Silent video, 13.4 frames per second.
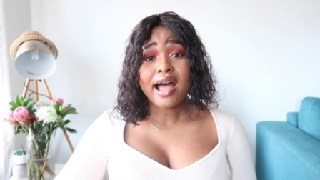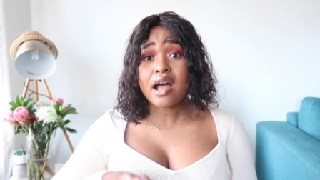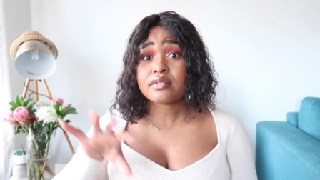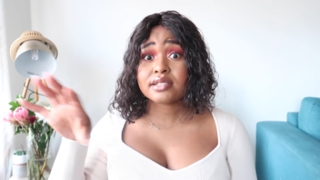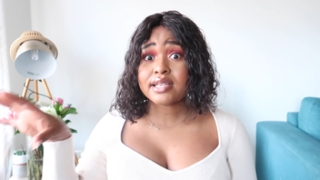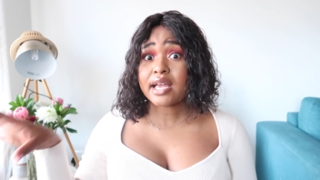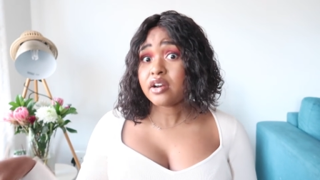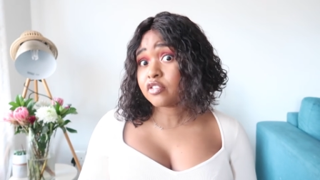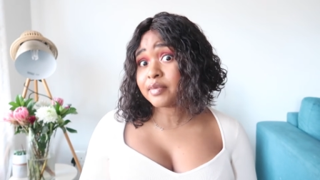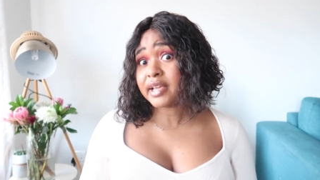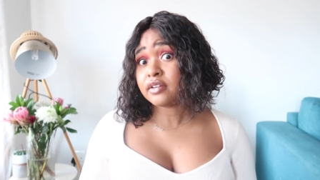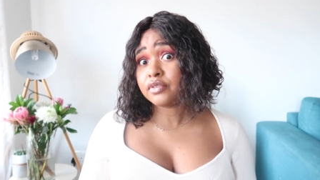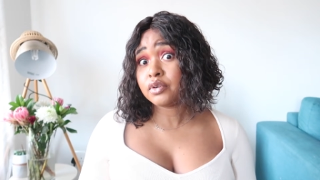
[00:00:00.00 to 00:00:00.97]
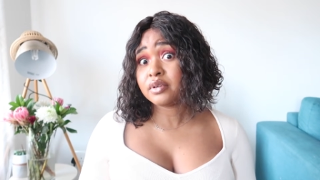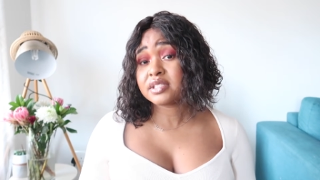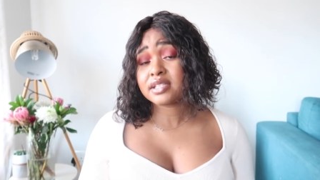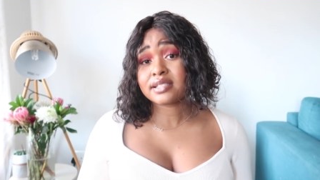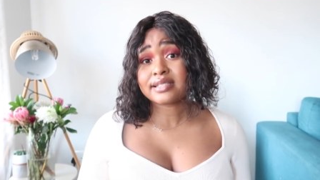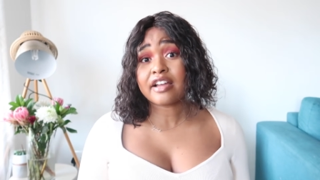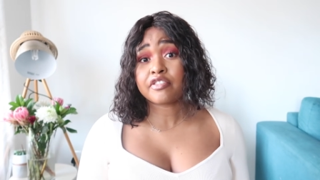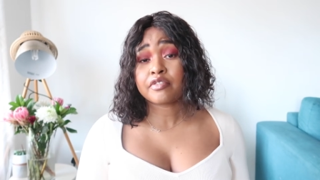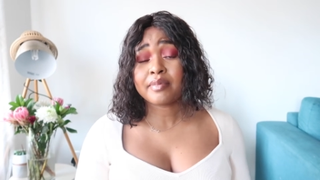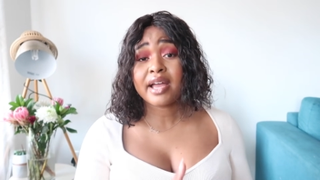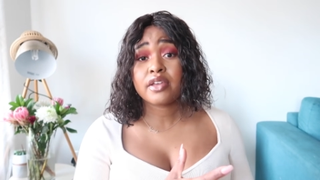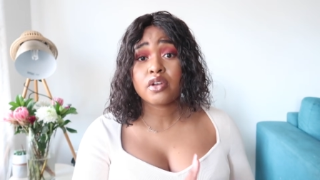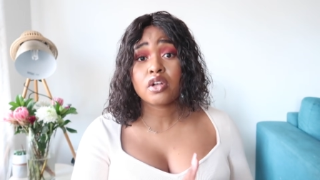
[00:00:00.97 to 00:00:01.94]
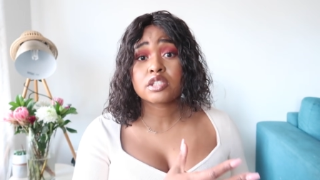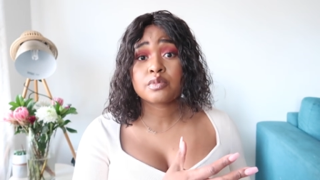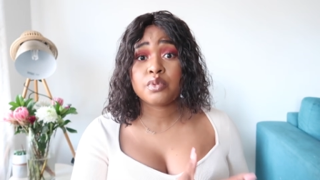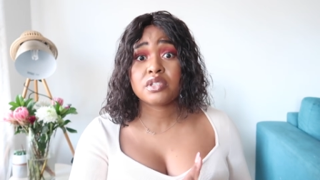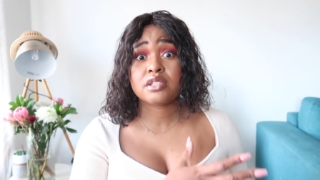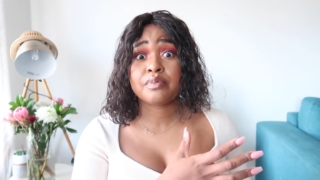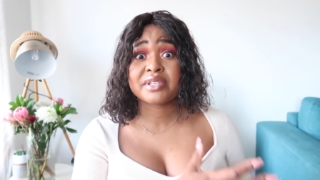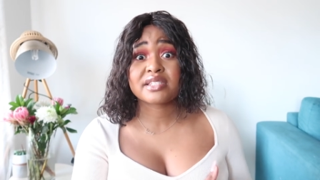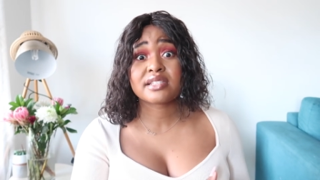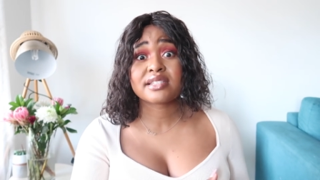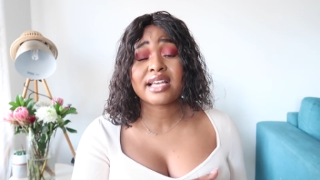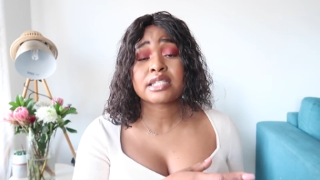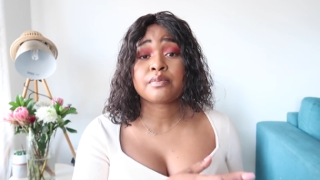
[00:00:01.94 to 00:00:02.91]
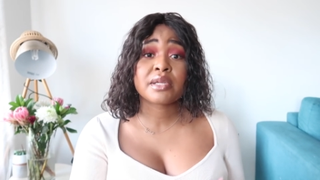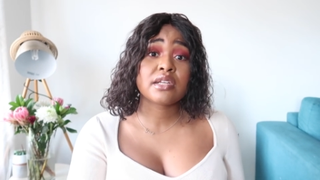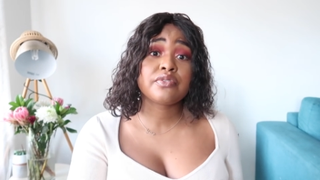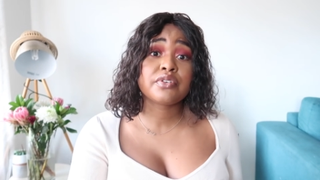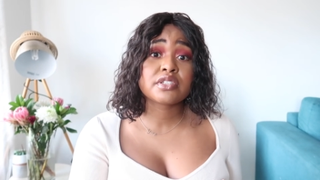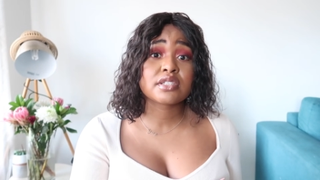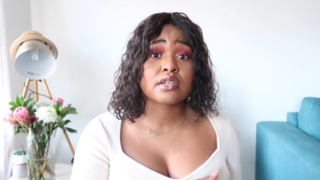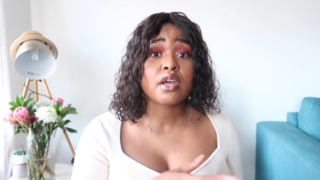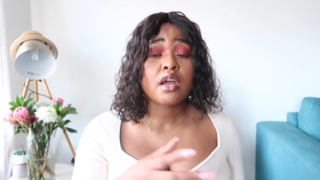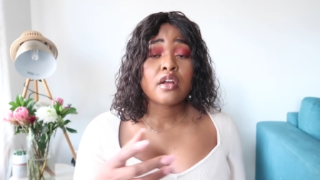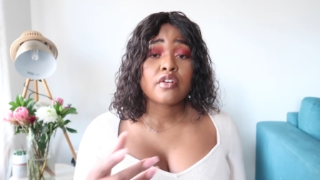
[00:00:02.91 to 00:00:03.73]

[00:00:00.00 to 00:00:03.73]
Outside of my influencing stuff, my y'all's beauty business has benefited